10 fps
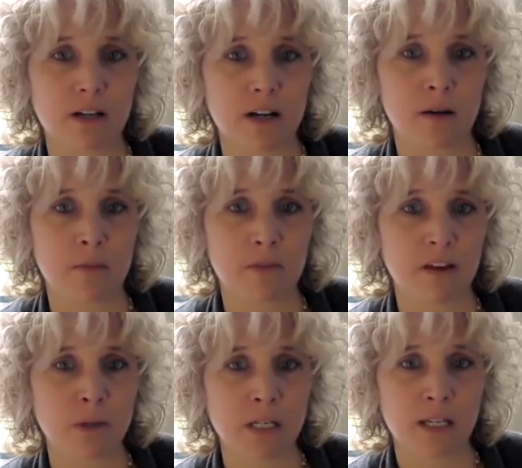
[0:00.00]

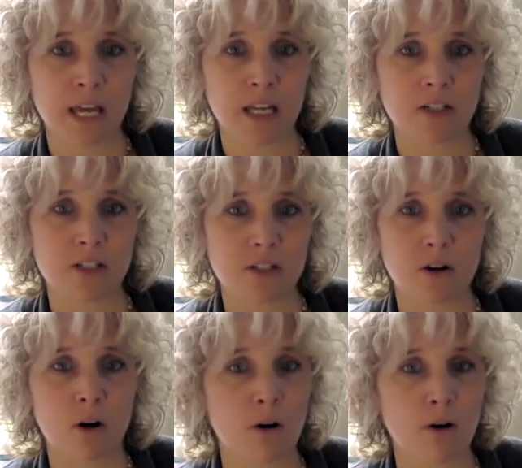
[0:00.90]
They've been engaged
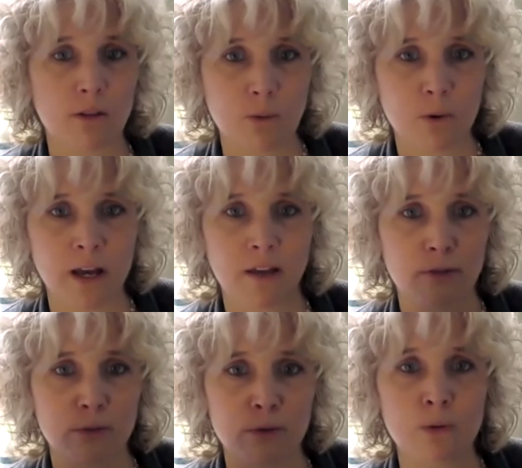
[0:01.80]
all the way
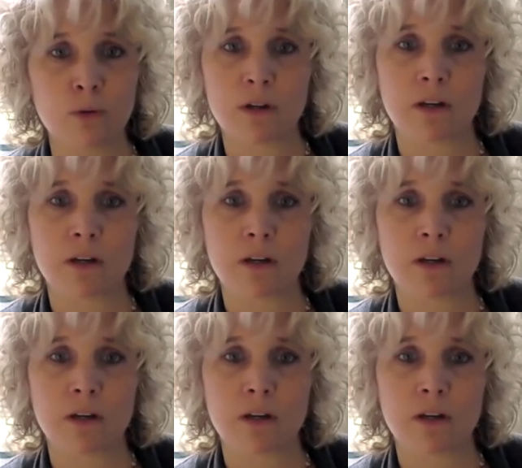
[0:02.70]
through.